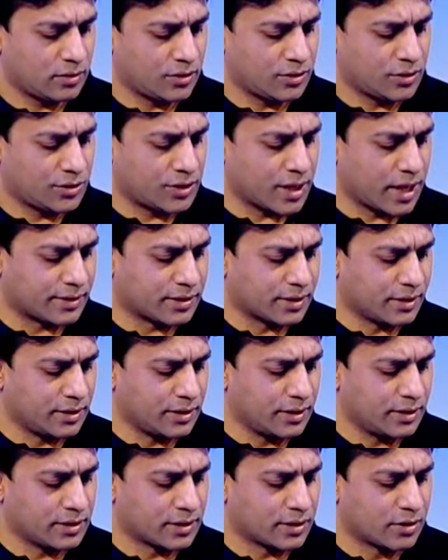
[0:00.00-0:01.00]
Saturn
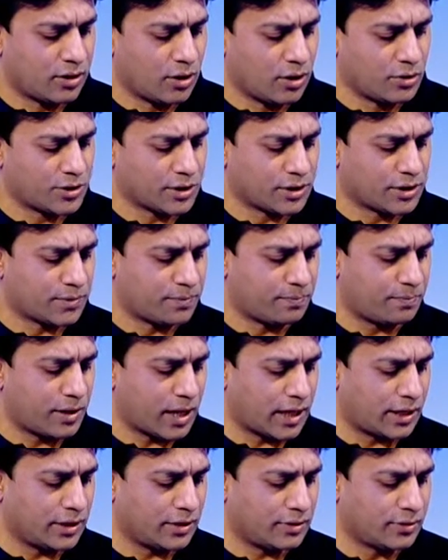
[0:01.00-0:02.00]
is the closest
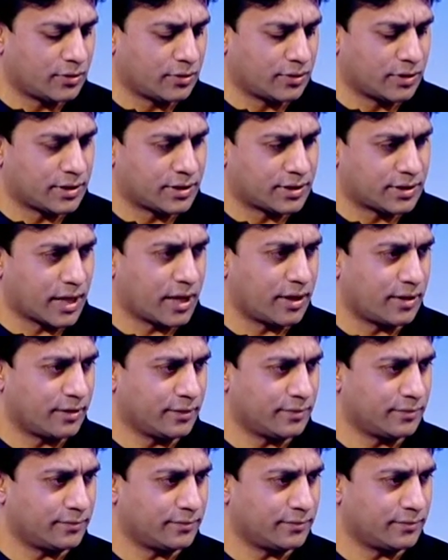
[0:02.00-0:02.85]
planet to the sun.